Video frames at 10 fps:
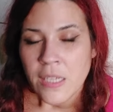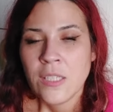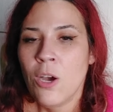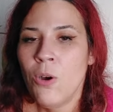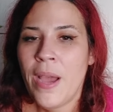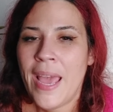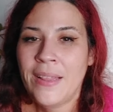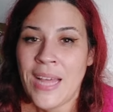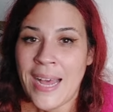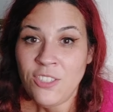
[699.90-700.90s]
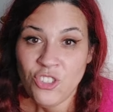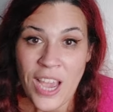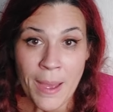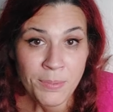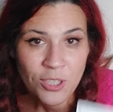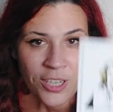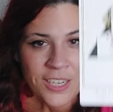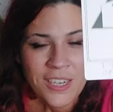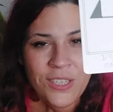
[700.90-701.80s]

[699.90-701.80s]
So last chapter,